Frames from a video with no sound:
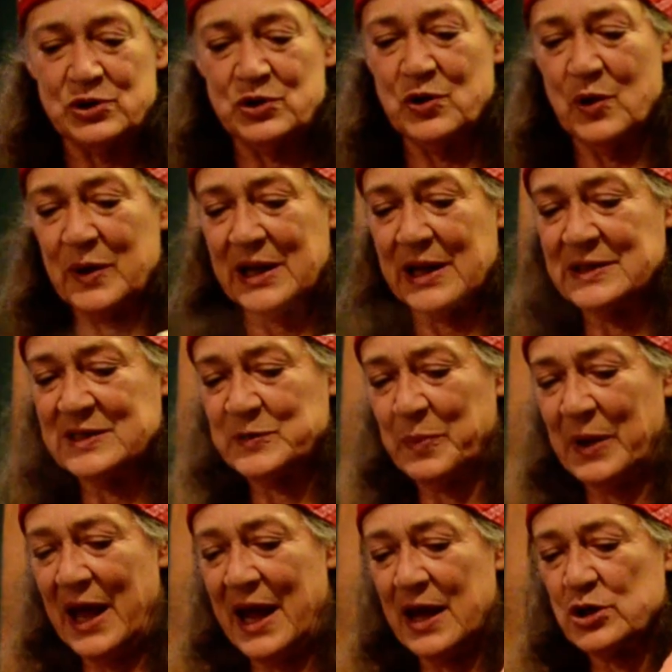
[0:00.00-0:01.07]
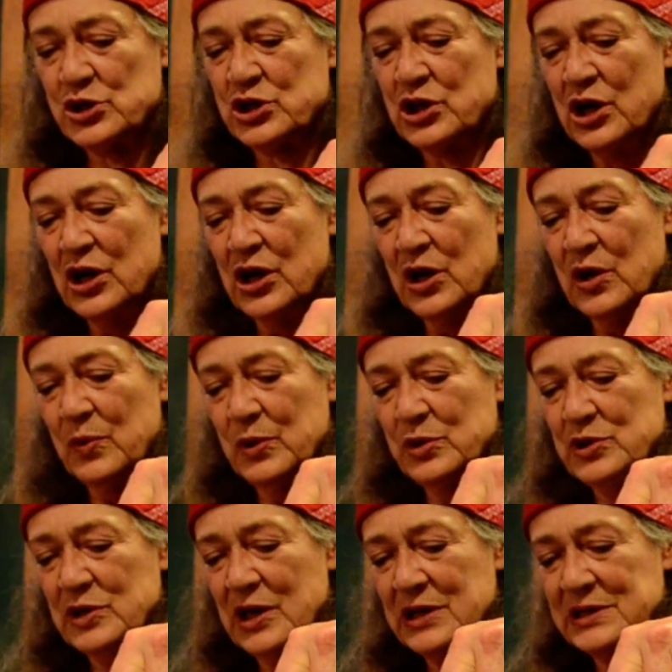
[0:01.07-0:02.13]
you know it can splash. We're
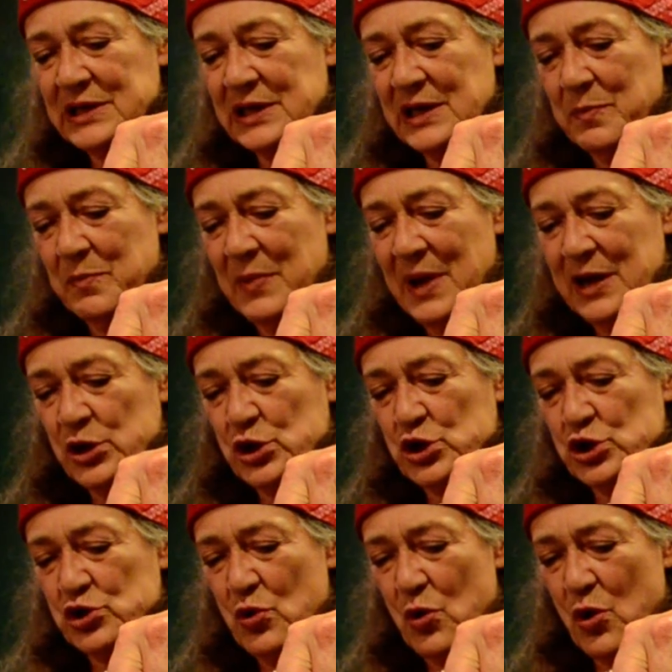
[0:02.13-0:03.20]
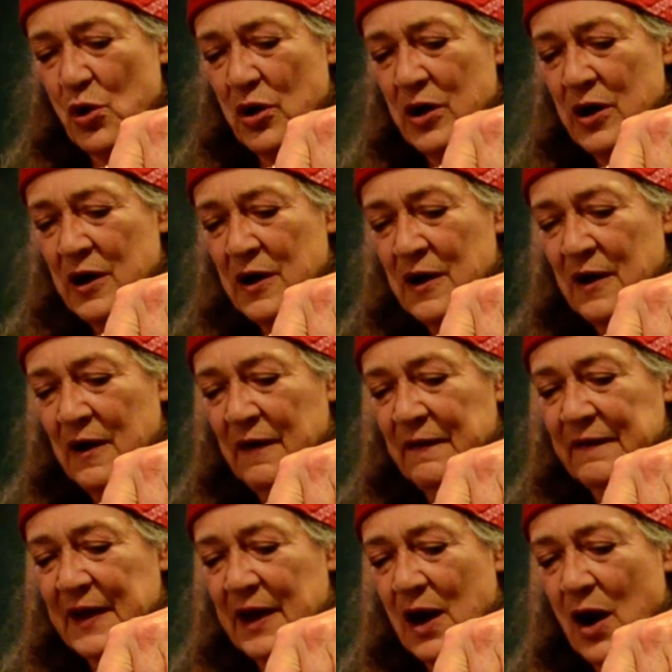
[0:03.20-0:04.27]
just going to make sure
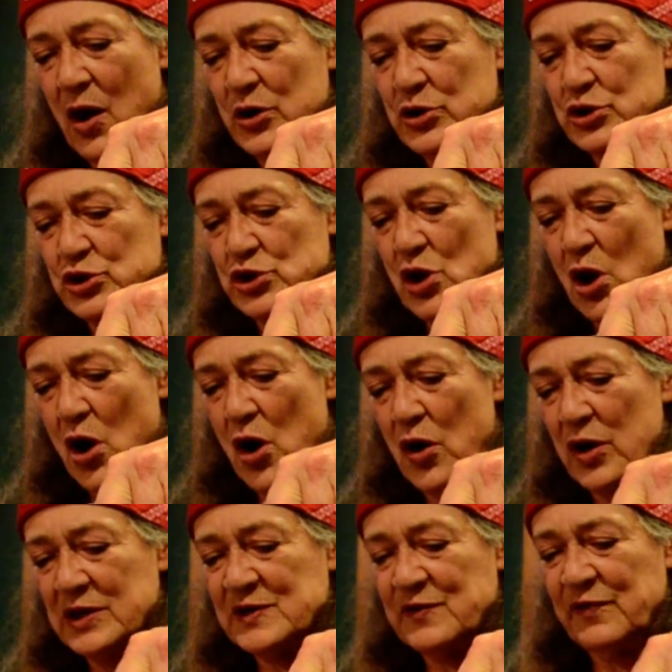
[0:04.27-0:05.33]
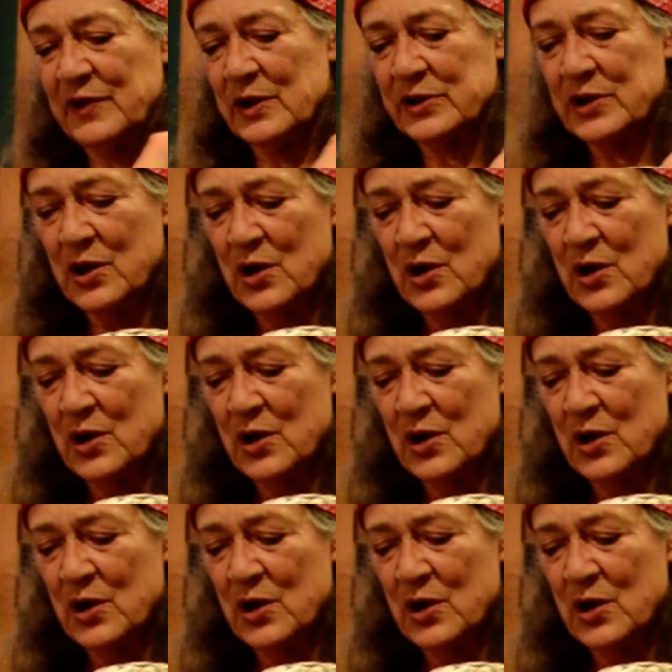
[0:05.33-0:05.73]
that our jar is filled